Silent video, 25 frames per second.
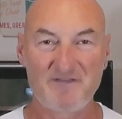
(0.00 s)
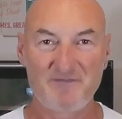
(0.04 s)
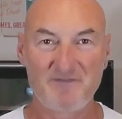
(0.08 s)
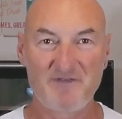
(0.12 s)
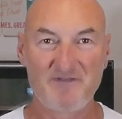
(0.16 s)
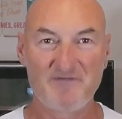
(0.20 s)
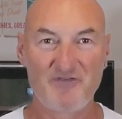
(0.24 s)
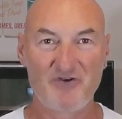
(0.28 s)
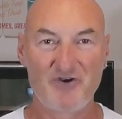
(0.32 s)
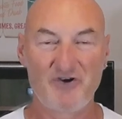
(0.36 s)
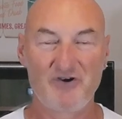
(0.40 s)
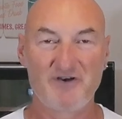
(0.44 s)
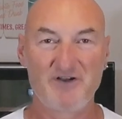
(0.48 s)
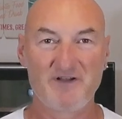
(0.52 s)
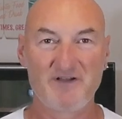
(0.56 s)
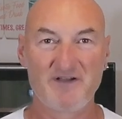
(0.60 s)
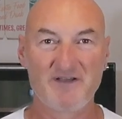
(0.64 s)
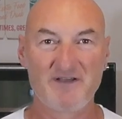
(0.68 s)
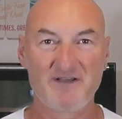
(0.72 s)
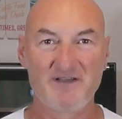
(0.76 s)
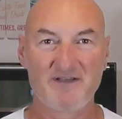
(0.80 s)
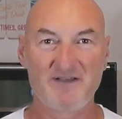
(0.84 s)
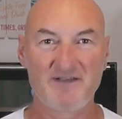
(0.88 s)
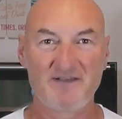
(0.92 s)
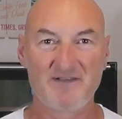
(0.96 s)
we were
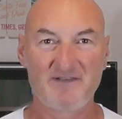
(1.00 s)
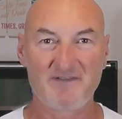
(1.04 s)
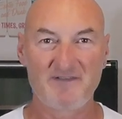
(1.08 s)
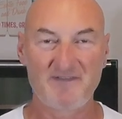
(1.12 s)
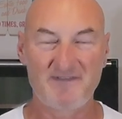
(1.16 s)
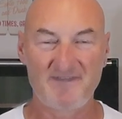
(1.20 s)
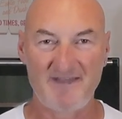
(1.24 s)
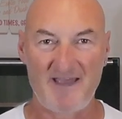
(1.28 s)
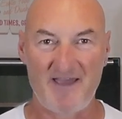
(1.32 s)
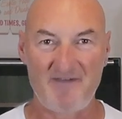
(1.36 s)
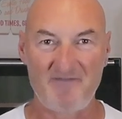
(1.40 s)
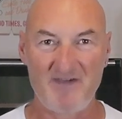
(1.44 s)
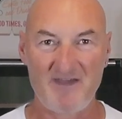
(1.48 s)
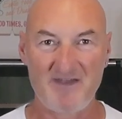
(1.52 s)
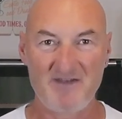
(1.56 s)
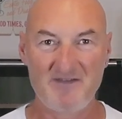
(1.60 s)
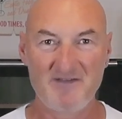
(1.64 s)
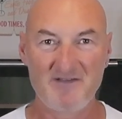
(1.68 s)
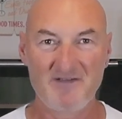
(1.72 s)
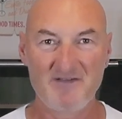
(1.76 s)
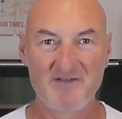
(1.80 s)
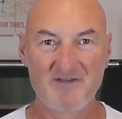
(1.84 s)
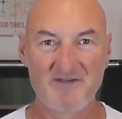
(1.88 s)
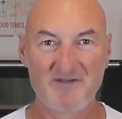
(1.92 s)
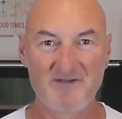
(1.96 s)

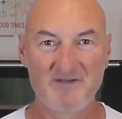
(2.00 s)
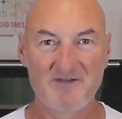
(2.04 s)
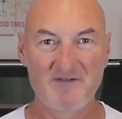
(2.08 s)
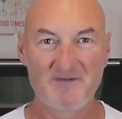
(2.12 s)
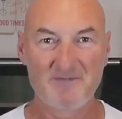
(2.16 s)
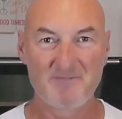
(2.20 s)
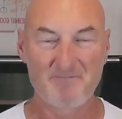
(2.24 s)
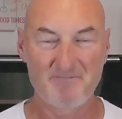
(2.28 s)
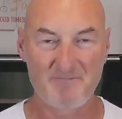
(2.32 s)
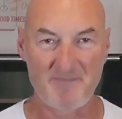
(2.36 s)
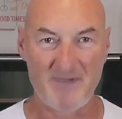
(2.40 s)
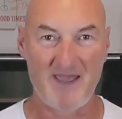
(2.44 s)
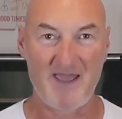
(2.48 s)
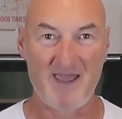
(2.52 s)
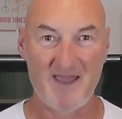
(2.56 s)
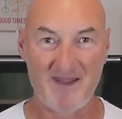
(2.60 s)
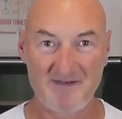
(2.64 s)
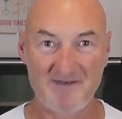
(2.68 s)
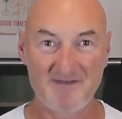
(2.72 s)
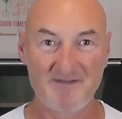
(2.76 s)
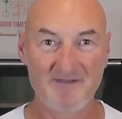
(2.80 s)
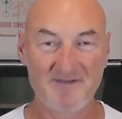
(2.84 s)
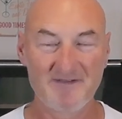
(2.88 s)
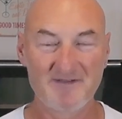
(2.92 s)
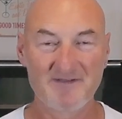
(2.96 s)
7
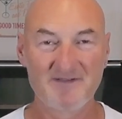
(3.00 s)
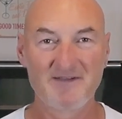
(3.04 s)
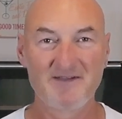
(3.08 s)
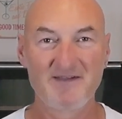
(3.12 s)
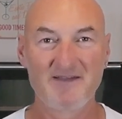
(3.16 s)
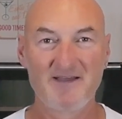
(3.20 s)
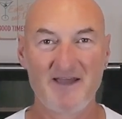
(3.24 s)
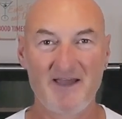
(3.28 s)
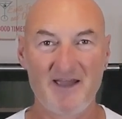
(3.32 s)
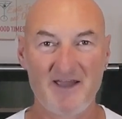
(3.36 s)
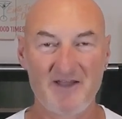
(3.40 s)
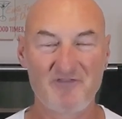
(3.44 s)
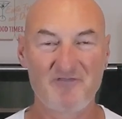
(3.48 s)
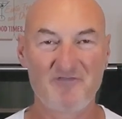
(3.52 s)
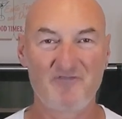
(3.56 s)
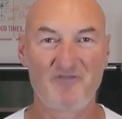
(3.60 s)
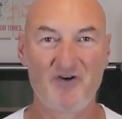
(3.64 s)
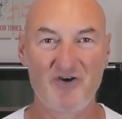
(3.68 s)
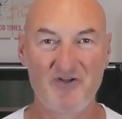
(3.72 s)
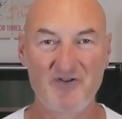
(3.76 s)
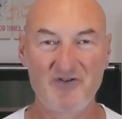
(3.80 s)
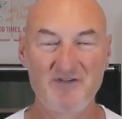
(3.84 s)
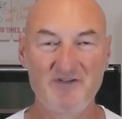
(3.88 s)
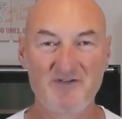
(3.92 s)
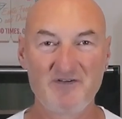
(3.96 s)
men and
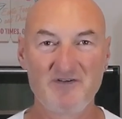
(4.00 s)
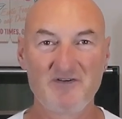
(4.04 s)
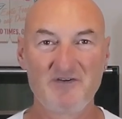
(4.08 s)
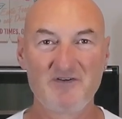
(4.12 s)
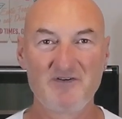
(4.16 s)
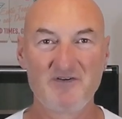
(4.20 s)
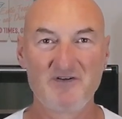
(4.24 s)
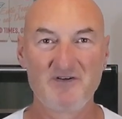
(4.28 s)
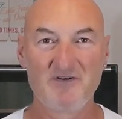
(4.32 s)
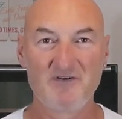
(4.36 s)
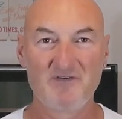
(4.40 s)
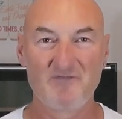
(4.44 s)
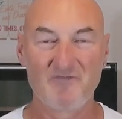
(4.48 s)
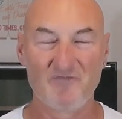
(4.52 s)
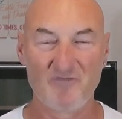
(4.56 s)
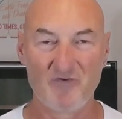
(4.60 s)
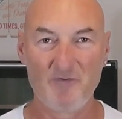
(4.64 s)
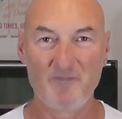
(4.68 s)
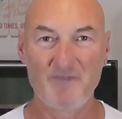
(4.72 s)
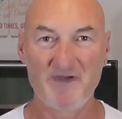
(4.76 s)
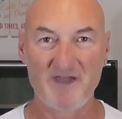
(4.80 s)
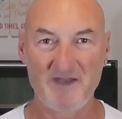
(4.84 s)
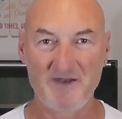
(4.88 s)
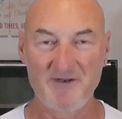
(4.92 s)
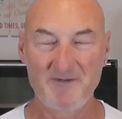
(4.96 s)
1
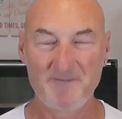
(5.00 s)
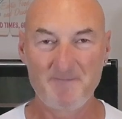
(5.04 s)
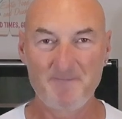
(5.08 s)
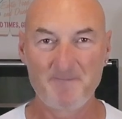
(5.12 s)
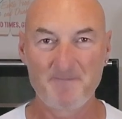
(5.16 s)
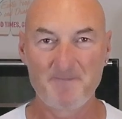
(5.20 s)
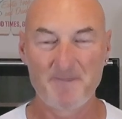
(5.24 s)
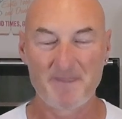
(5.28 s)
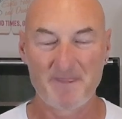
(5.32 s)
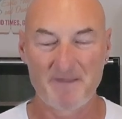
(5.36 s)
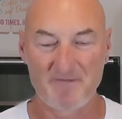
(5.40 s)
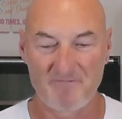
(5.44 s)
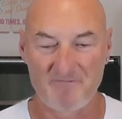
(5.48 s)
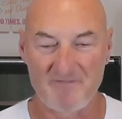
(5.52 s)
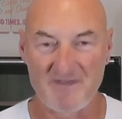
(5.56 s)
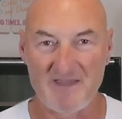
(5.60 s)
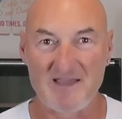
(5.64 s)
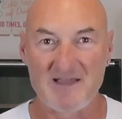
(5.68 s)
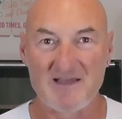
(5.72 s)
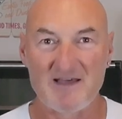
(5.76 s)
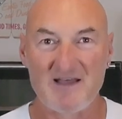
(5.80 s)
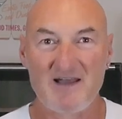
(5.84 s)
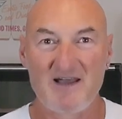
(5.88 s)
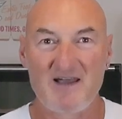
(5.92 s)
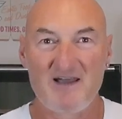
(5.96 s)
woman.
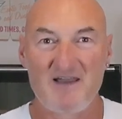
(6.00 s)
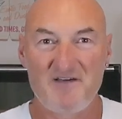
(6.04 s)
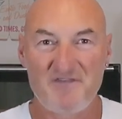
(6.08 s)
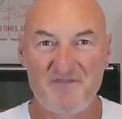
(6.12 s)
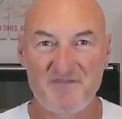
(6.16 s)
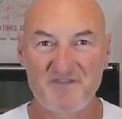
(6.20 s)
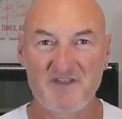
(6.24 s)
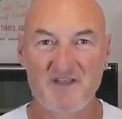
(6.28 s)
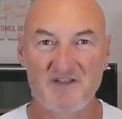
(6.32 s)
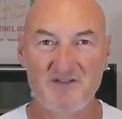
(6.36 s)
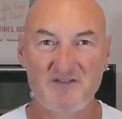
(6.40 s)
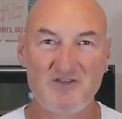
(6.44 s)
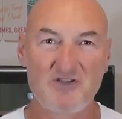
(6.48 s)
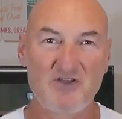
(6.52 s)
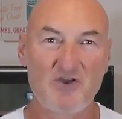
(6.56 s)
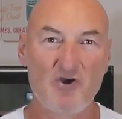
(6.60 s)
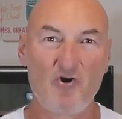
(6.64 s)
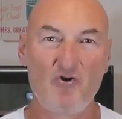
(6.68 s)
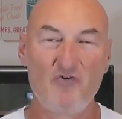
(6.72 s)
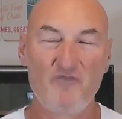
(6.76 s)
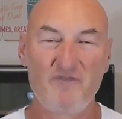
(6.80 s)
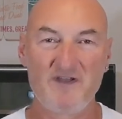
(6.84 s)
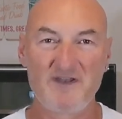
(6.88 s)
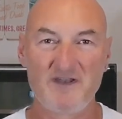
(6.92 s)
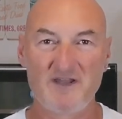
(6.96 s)
We lifted the
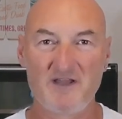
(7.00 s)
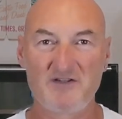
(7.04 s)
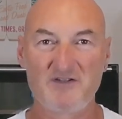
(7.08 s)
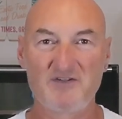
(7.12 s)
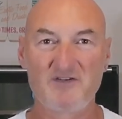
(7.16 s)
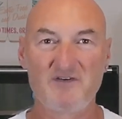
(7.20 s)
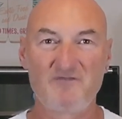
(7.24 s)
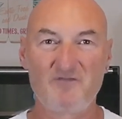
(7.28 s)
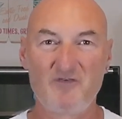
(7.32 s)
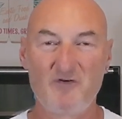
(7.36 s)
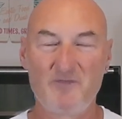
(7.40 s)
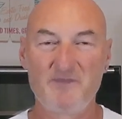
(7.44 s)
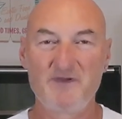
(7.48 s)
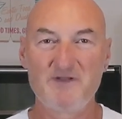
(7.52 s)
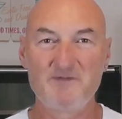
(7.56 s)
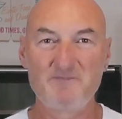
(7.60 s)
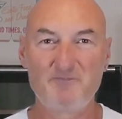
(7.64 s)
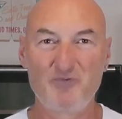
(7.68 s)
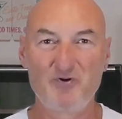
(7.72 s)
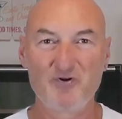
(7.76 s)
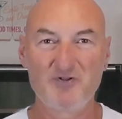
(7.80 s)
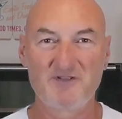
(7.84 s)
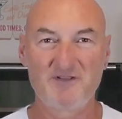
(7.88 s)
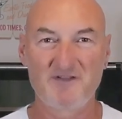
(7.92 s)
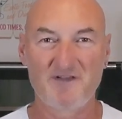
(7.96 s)
oven and the woman
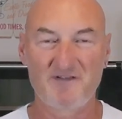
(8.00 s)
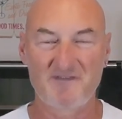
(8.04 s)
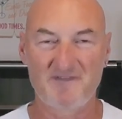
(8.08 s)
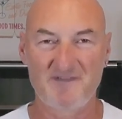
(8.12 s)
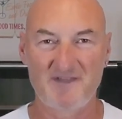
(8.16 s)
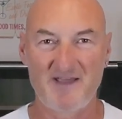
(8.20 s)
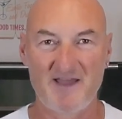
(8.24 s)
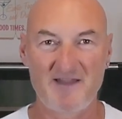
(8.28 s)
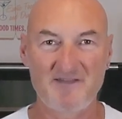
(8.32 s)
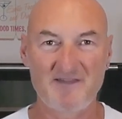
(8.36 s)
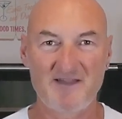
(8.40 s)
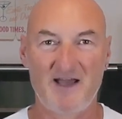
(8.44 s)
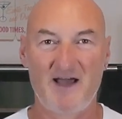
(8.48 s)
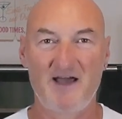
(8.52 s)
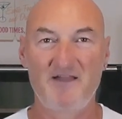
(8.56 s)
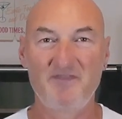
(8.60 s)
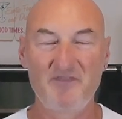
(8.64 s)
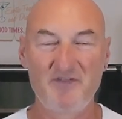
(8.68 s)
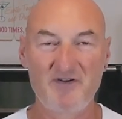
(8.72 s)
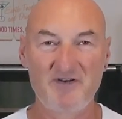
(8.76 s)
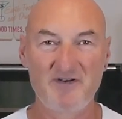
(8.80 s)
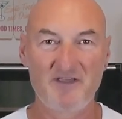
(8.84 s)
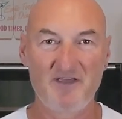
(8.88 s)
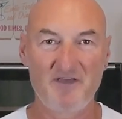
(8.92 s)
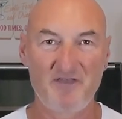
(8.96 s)
put the stand
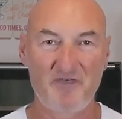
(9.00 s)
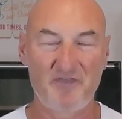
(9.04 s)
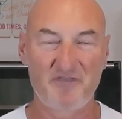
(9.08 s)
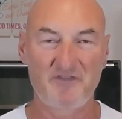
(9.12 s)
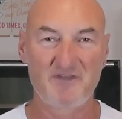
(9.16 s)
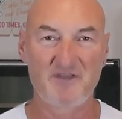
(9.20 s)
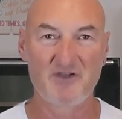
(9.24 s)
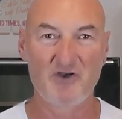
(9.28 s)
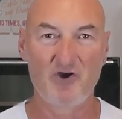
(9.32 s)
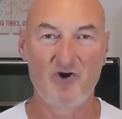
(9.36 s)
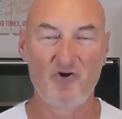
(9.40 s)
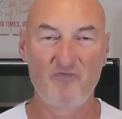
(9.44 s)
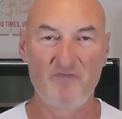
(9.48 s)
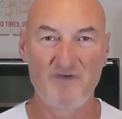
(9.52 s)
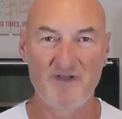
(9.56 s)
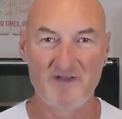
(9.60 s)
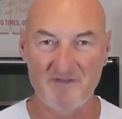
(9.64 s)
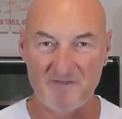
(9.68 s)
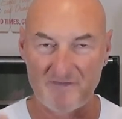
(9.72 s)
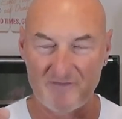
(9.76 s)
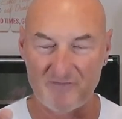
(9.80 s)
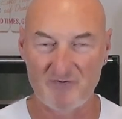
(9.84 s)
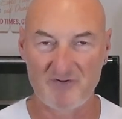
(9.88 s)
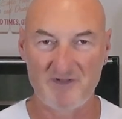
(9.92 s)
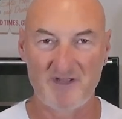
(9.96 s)
underneath the
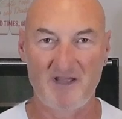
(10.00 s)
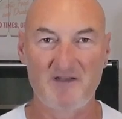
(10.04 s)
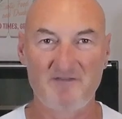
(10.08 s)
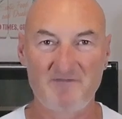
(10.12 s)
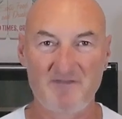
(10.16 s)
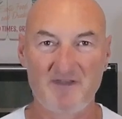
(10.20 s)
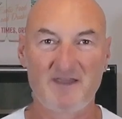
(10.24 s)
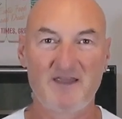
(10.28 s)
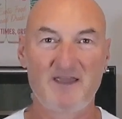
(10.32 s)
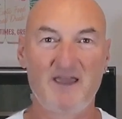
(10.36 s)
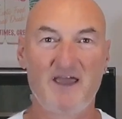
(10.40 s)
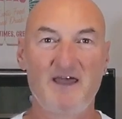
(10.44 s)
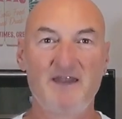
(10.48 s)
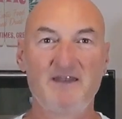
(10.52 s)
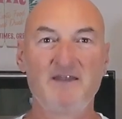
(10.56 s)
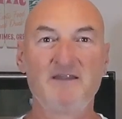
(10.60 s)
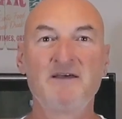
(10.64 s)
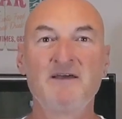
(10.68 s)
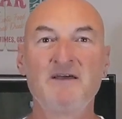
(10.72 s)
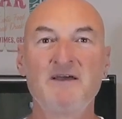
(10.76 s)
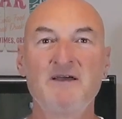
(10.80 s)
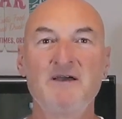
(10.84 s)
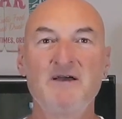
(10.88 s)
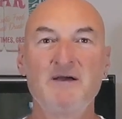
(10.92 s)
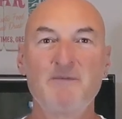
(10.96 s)
oven so that we can
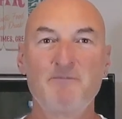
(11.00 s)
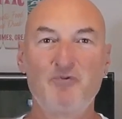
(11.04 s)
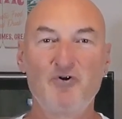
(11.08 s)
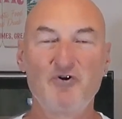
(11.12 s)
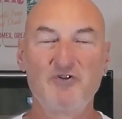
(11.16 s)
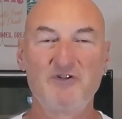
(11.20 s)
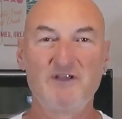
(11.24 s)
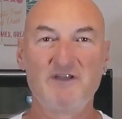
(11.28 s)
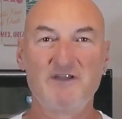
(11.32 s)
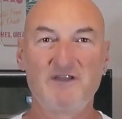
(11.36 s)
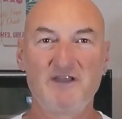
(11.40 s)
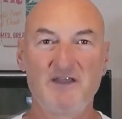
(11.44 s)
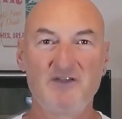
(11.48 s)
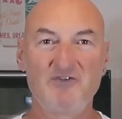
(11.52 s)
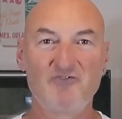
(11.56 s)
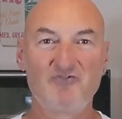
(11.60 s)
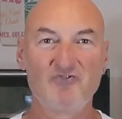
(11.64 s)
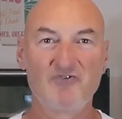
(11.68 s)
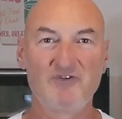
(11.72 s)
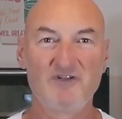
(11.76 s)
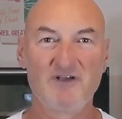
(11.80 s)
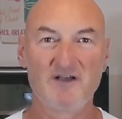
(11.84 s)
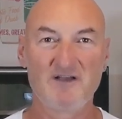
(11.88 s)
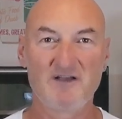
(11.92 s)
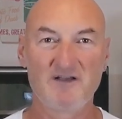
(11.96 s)
put it
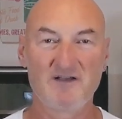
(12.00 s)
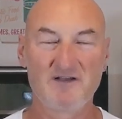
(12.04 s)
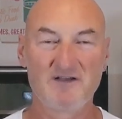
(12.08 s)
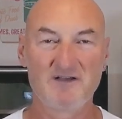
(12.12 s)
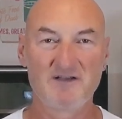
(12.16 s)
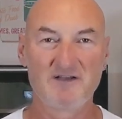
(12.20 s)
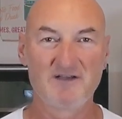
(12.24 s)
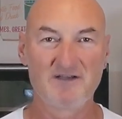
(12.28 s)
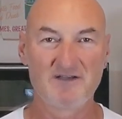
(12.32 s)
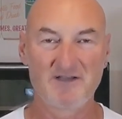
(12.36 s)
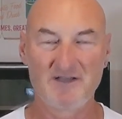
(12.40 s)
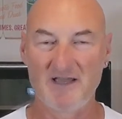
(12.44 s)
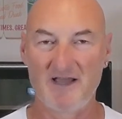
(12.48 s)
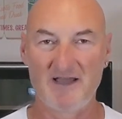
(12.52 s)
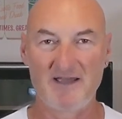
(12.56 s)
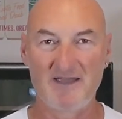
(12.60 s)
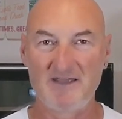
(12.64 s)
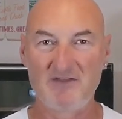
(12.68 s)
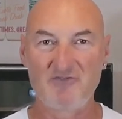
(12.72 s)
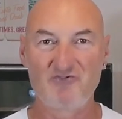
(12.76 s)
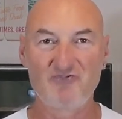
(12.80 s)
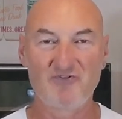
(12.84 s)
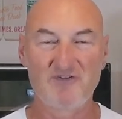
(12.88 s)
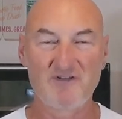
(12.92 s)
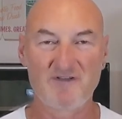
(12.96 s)
into
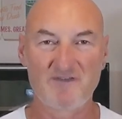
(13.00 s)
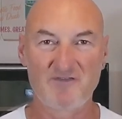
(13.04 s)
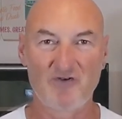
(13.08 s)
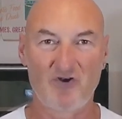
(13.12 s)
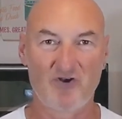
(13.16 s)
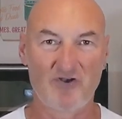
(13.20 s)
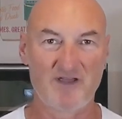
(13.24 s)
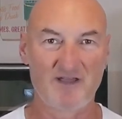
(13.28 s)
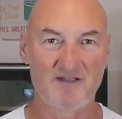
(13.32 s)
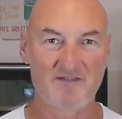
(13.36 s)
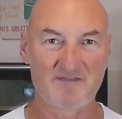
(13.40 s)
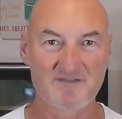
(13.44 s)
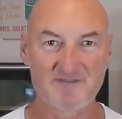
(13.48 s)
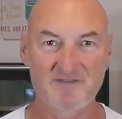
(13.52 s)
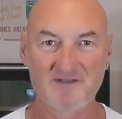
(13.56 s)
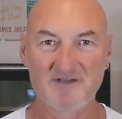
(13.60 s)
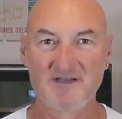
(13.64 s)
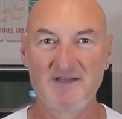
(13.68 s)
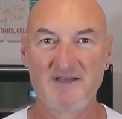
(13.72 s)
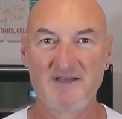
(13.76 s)
the sockets.